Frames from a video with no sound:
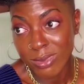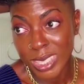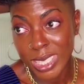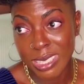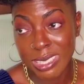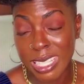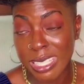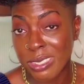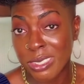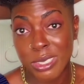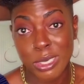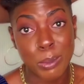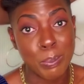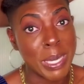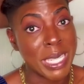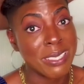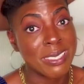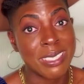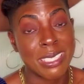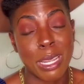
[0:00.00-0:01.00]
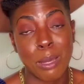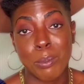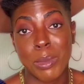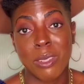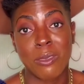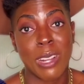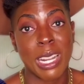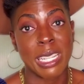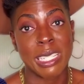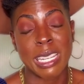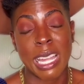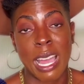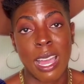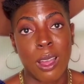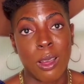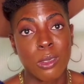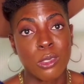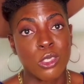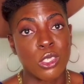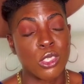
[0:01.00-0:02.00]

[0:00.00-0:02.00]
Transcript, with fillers: that's the space that I'm in right now.